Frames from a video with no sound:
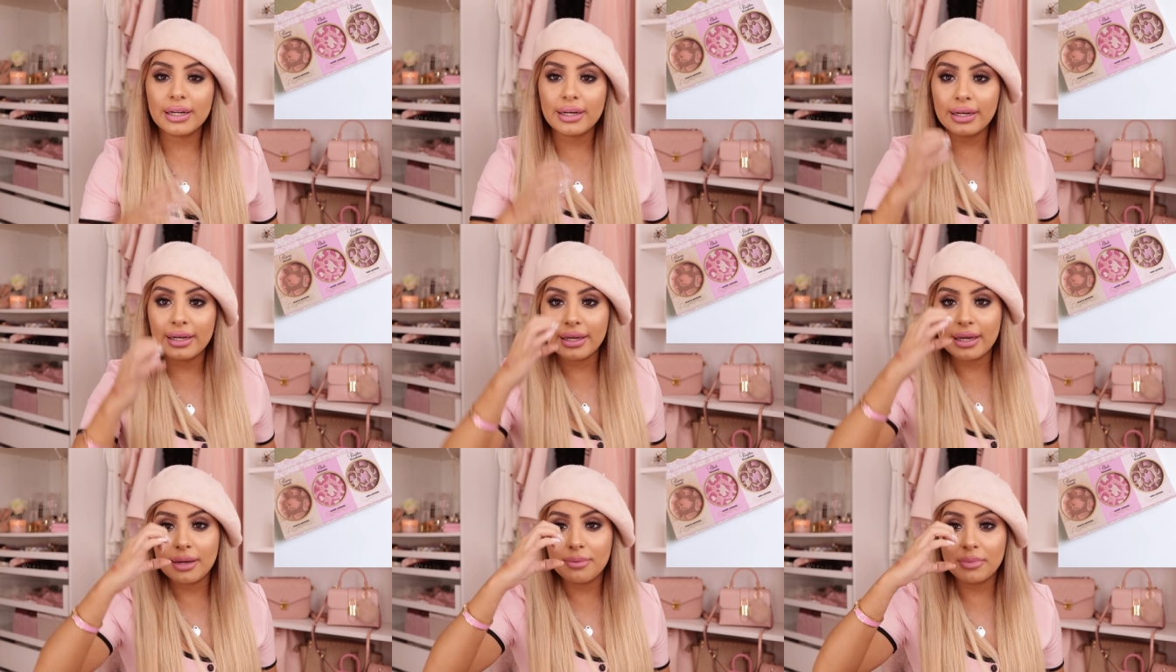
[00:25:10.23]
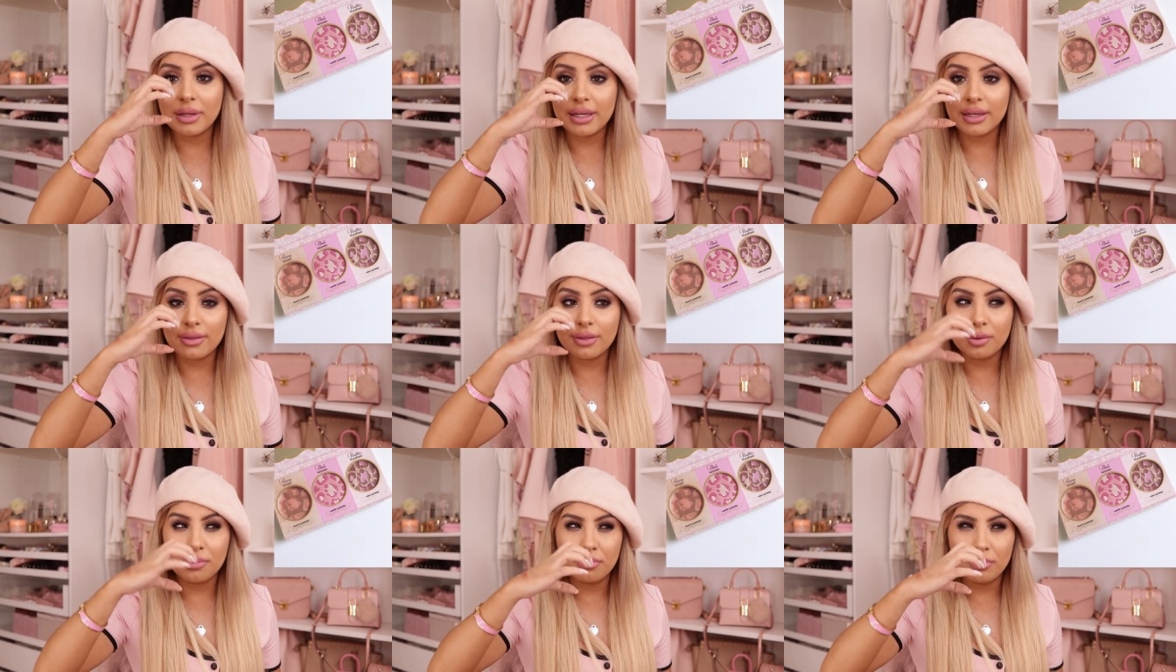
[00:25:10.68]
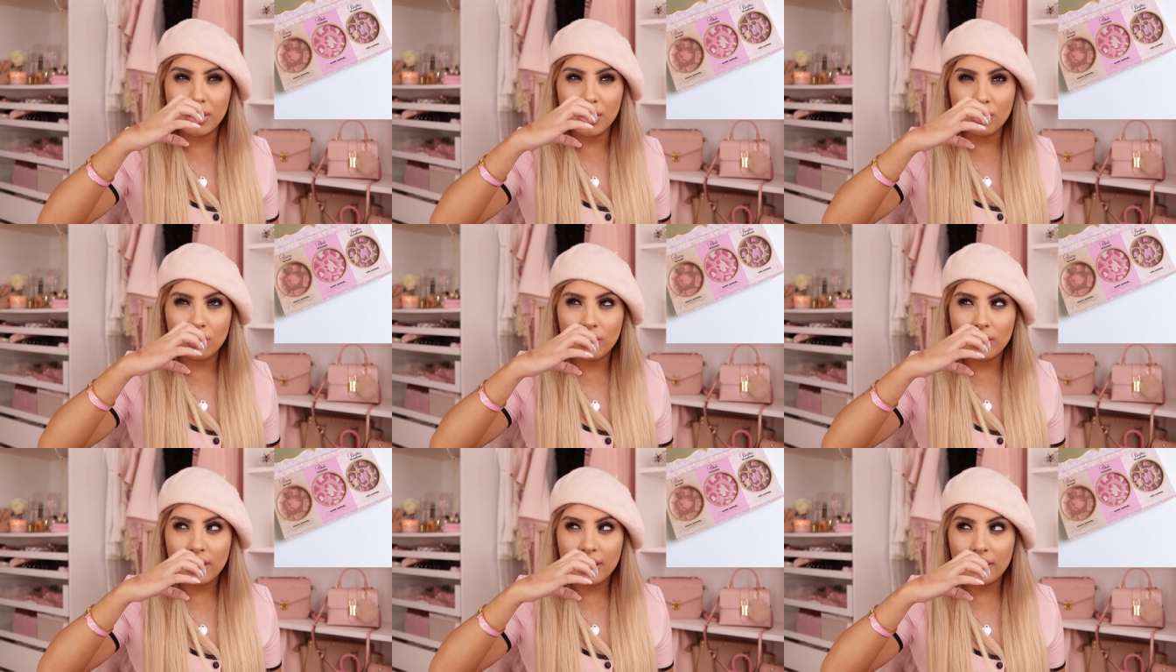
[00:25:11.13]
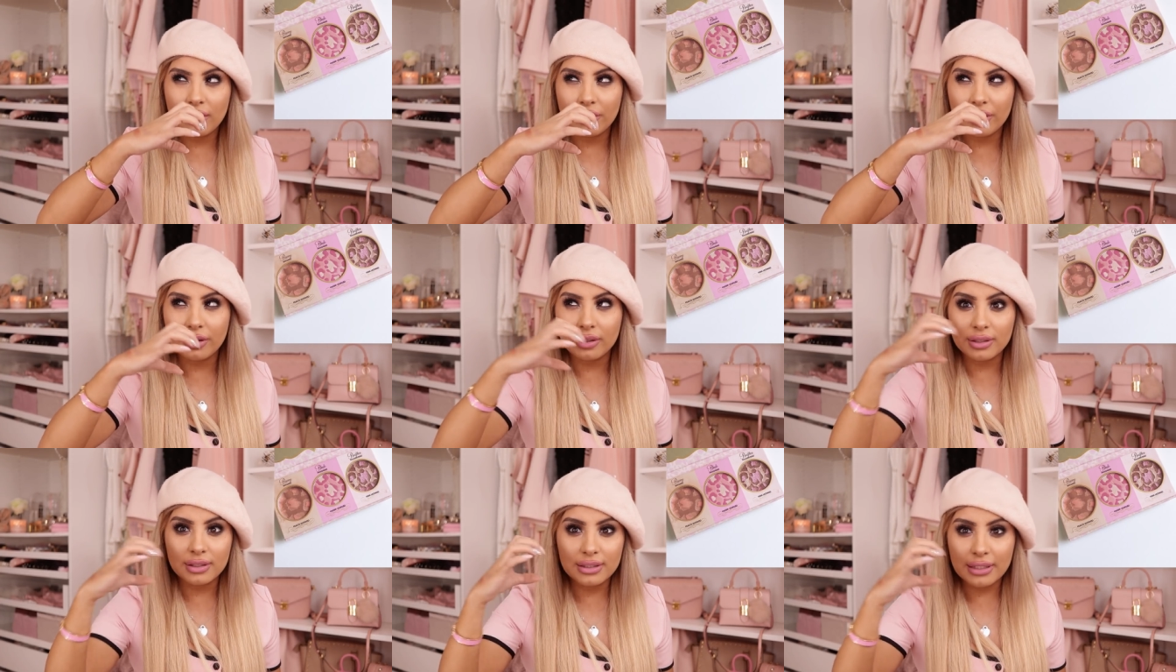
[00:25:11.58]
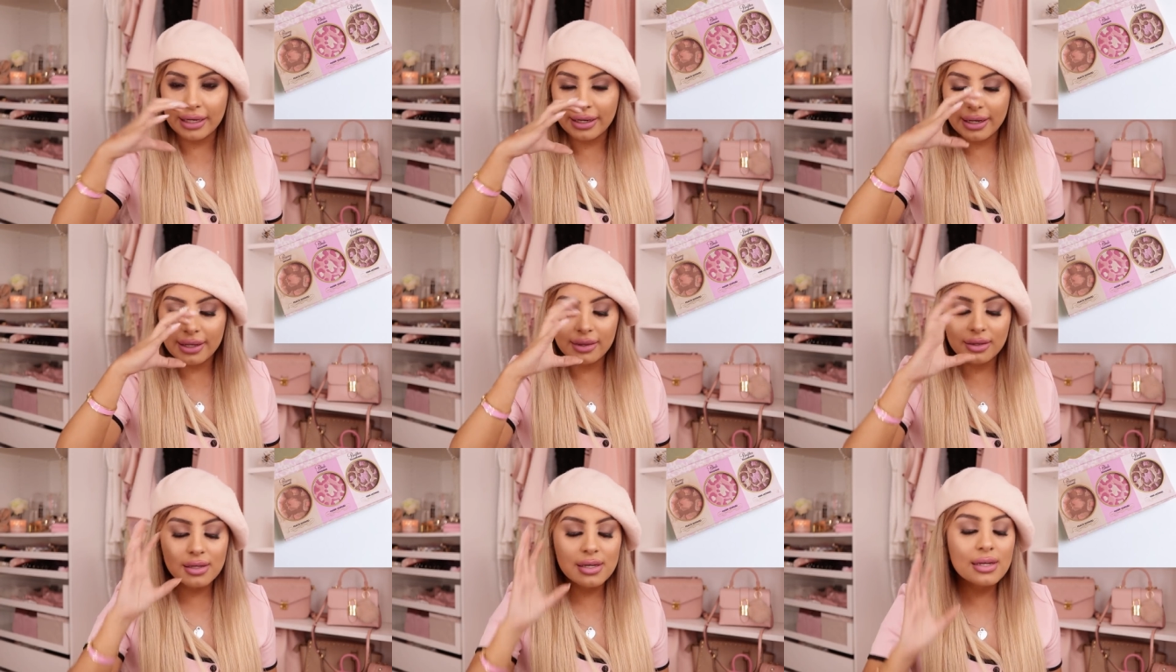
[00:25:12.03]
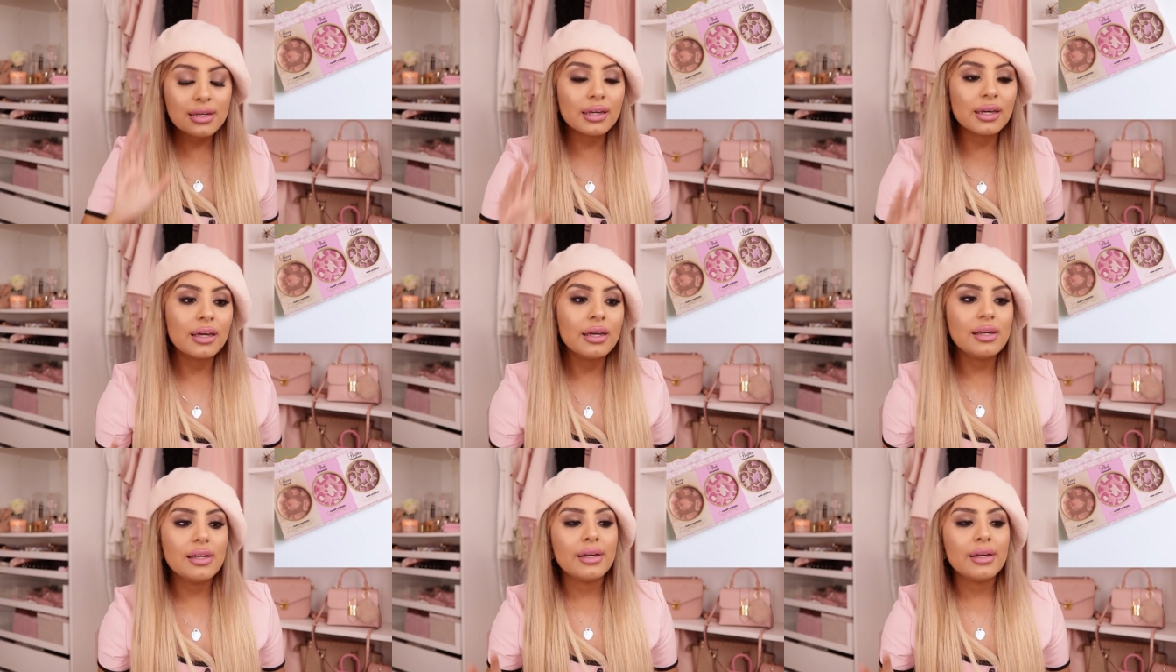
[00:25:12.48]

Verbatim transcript: And it came like in the middle or the side, I think